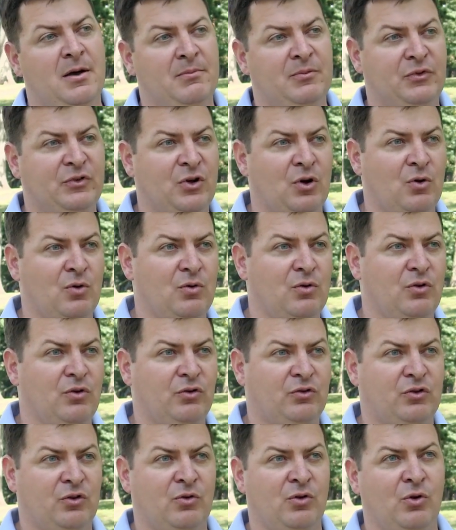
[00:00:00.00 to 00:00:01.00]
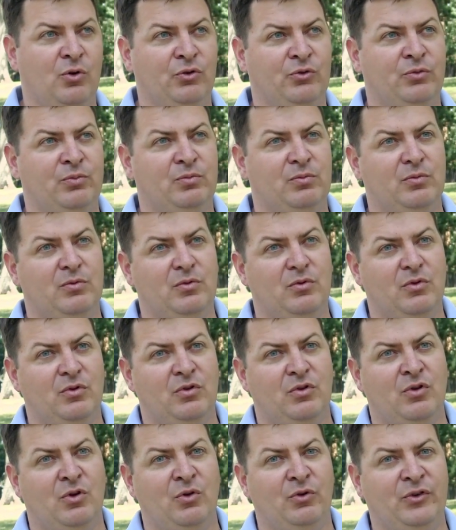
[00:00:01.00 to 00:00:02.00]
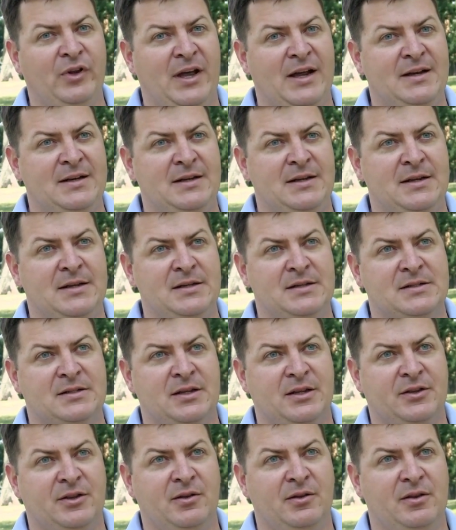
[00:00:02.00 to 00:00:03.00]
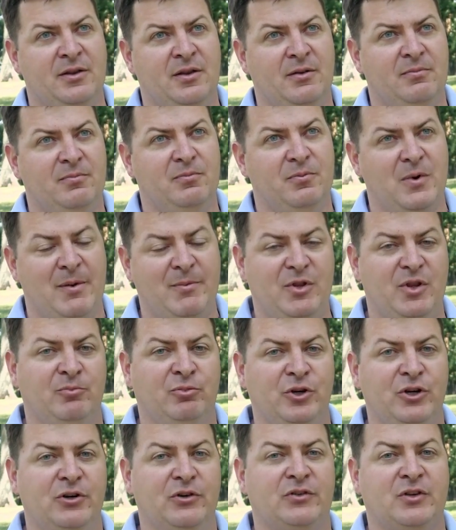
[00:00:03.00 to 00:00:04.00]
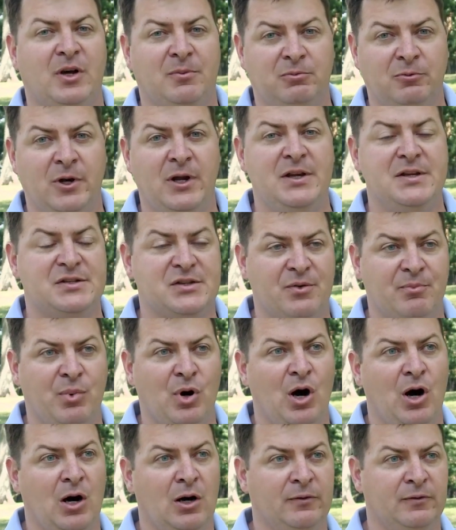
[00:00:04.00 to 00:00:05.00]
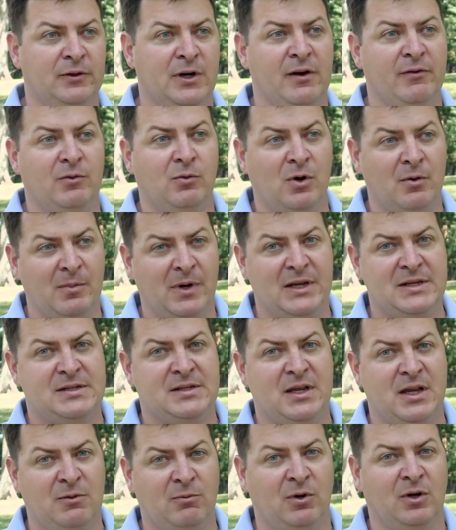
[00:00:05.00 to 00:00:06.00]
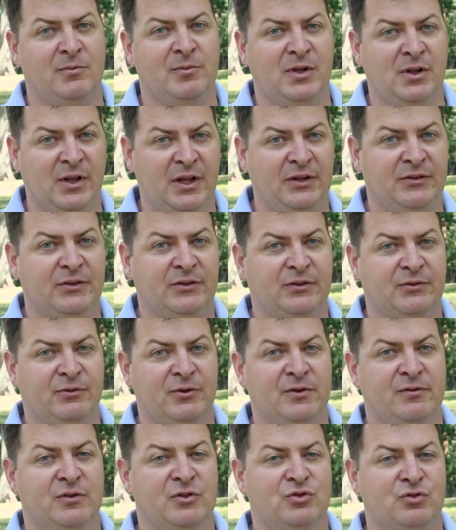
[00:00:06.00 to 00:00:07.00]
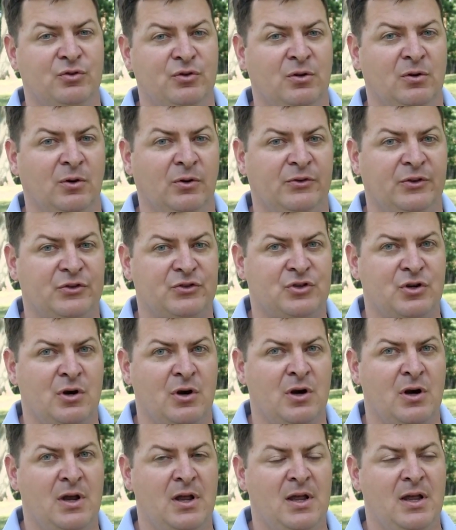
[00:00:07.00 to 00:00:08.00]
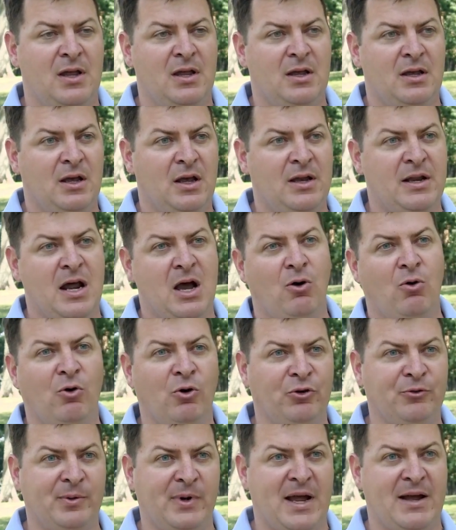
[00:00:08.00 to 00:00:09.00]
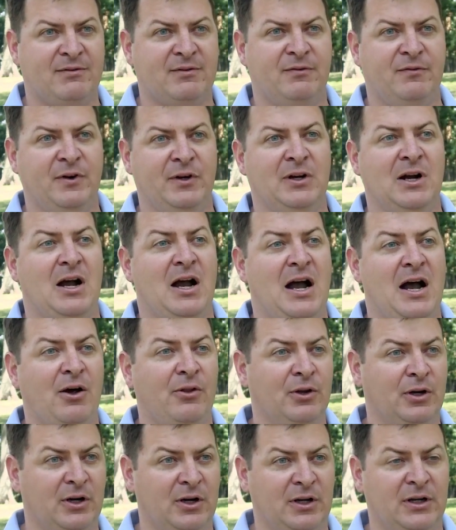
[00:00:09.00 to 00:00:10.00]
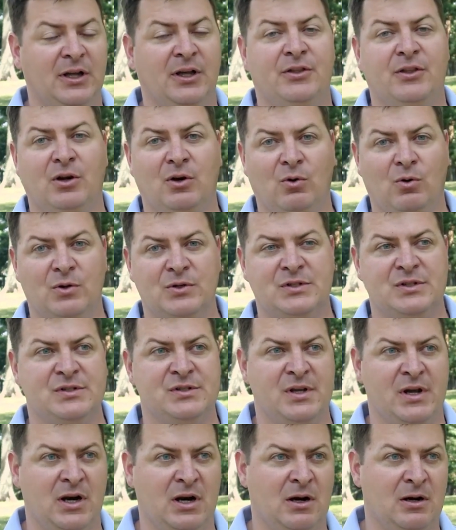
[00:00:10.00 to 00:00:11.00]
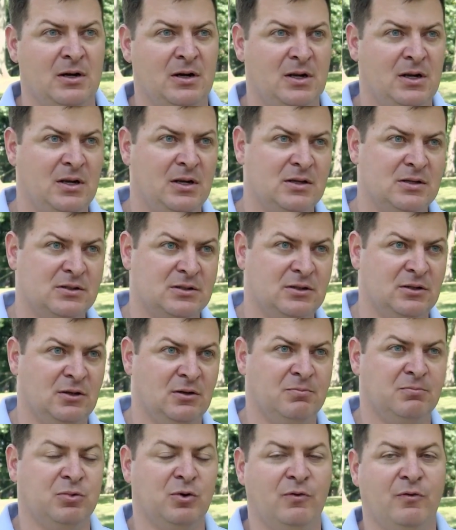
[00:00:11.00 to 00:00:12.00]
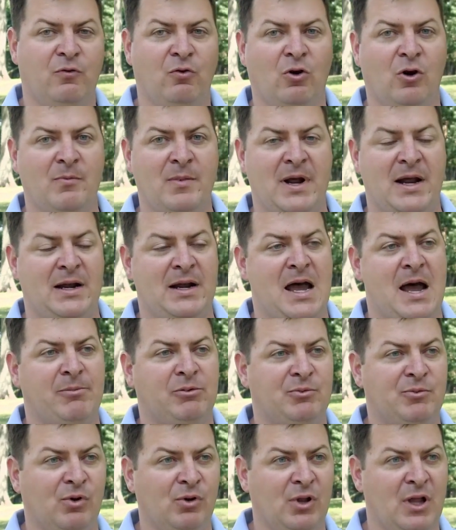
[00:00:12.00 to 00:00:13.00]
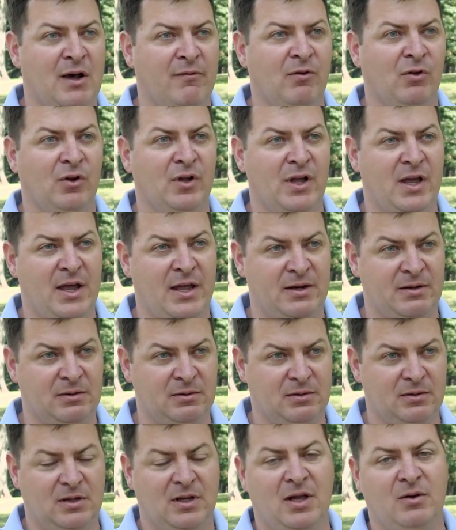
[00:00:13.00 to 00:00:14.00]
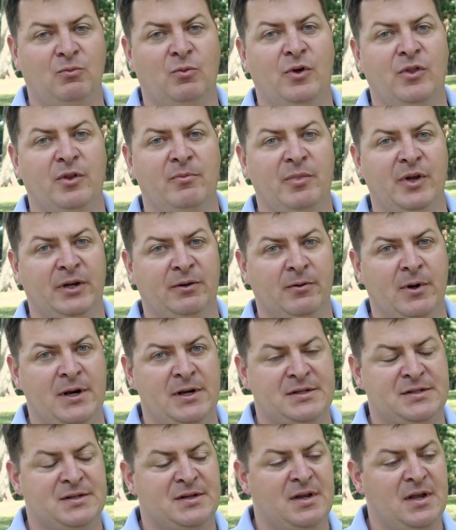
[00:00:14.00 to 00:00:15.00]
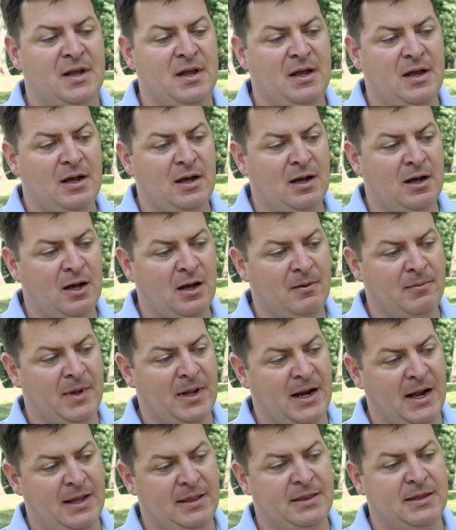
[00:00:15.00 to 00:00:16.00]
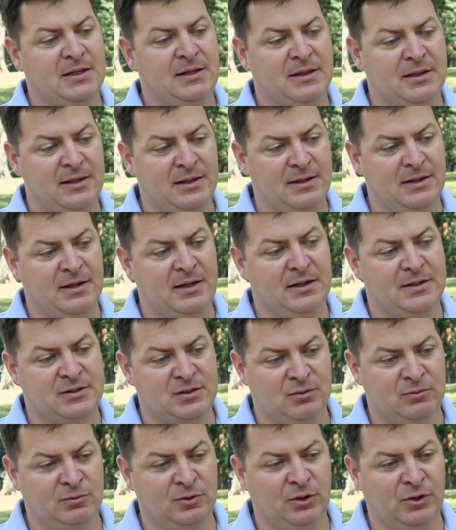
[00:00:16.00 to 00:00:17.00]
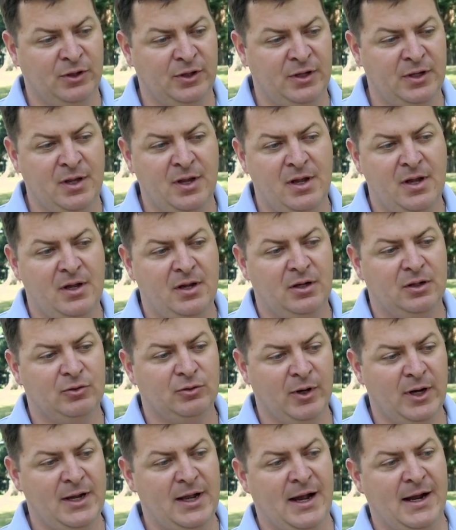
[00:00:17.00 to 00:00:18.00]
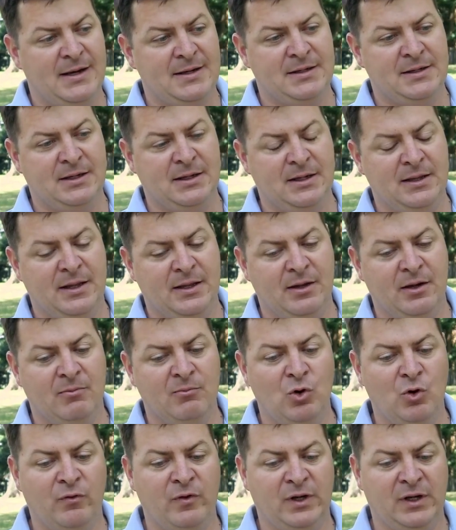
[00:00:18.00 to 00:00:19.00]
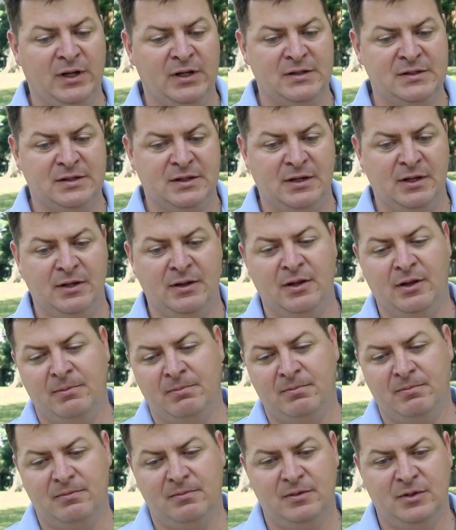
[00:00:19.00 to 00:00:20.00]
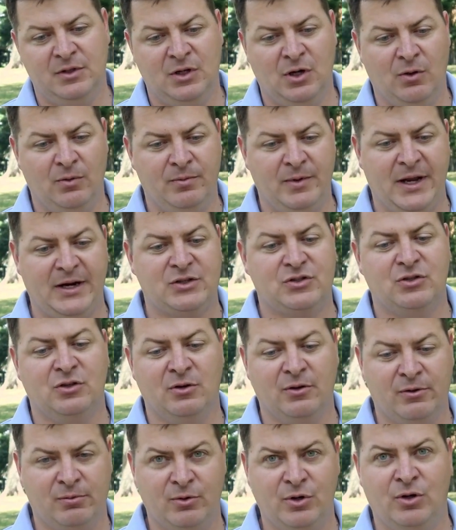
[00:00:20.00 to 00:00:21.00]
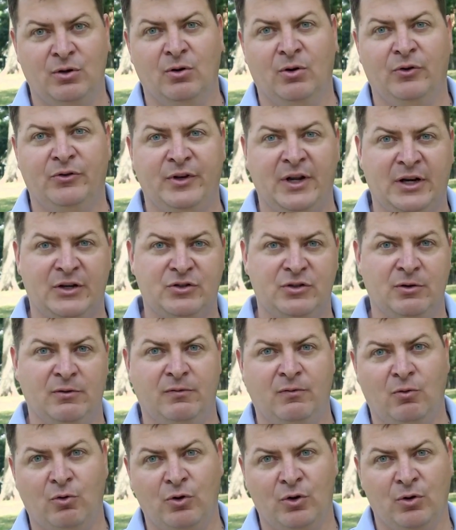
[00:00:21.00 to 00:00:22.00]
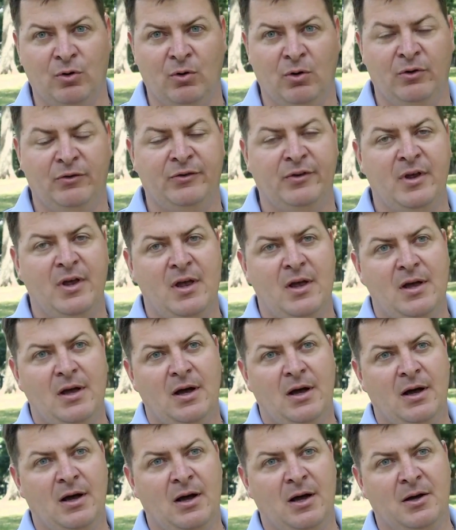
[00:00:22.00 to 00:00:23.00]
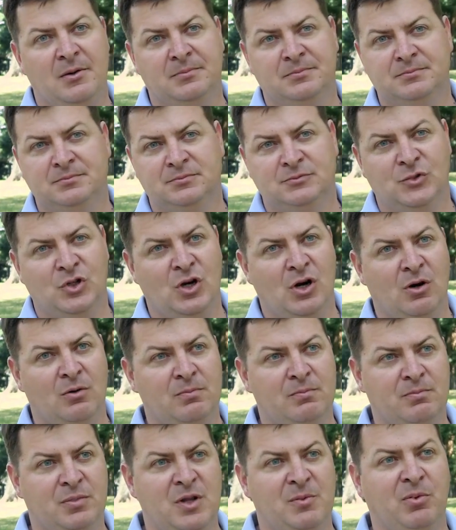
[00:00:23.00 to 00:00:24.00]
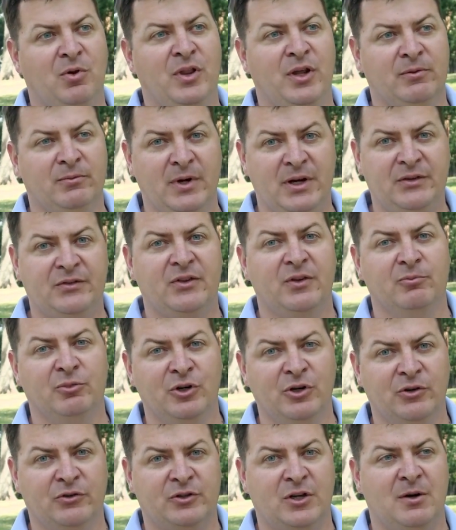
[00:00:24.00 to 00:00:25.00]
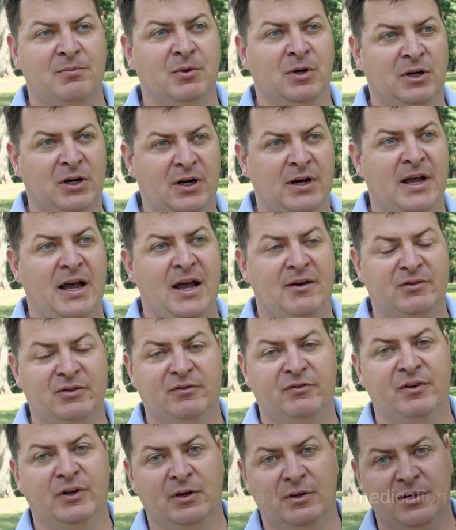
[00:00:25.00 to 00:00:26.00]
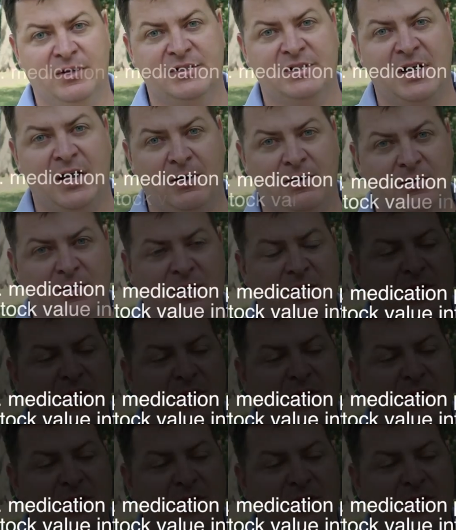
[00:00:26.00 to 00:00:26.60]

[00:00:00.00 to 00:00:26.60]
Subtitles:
So those ideas that the Breeders' Cup raised the bar for everyone by saying we're going to be Lasix free for two-year-olds this year, and now horsemen have to figure out how they're going to get their horses there to perform at an optimal level and win the big race. And I think that it's a really great idea that they're moving into the, you know, next year three-year-olds, next year four-year-olds. You know, people that race in the Breeders' Cup are going to have to figure this out.